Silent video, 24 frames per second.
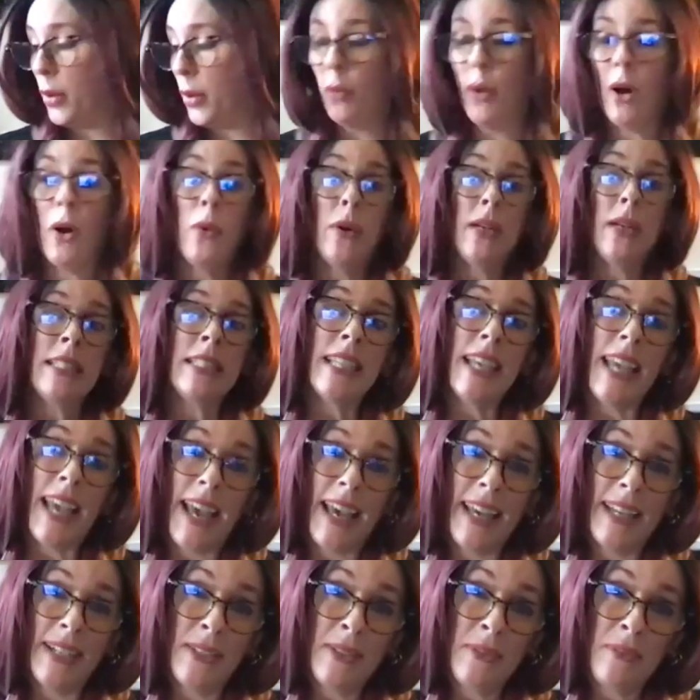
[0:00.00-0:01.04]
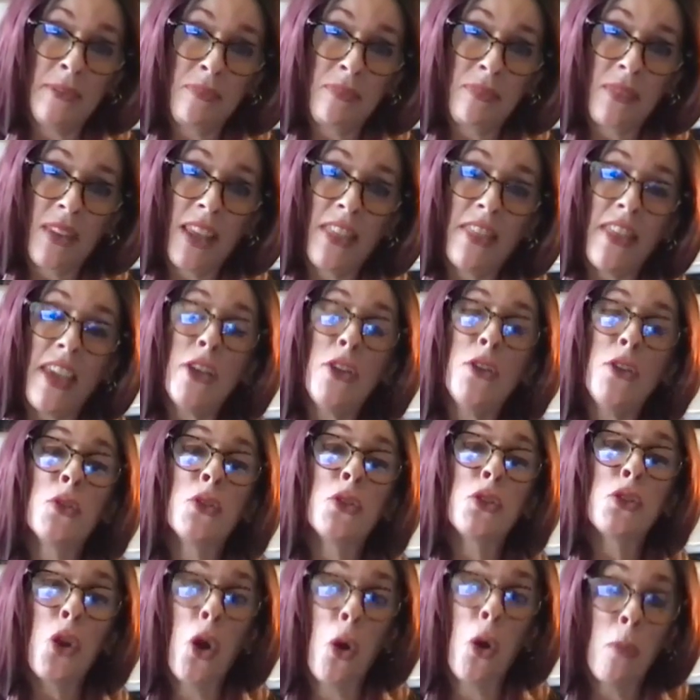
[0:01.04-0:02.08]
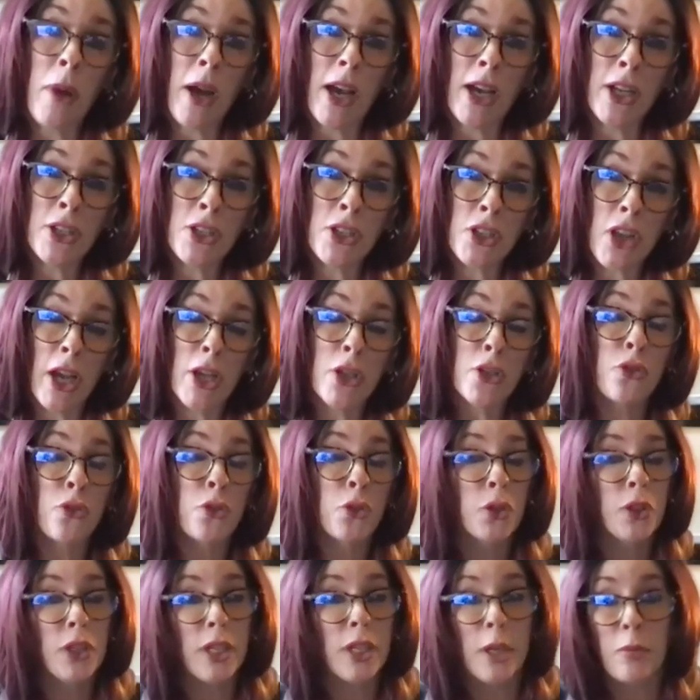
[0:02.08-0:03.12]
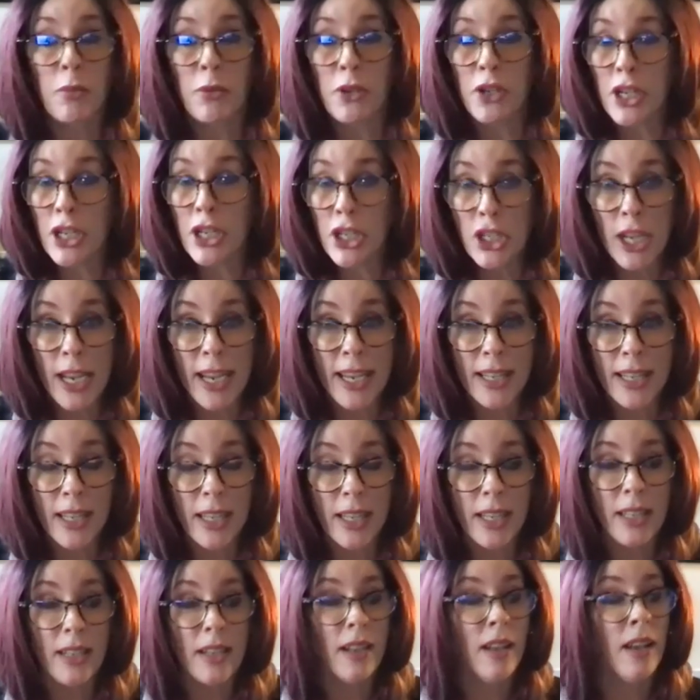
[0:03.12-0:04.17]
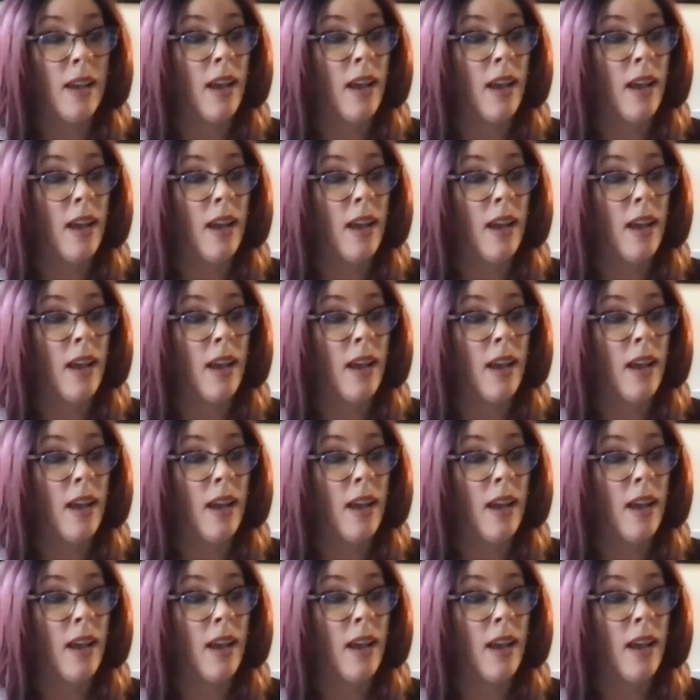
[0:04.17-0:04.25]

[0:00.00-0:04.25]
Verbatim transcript: Well, once again, thank you so much. I truly appreciate it.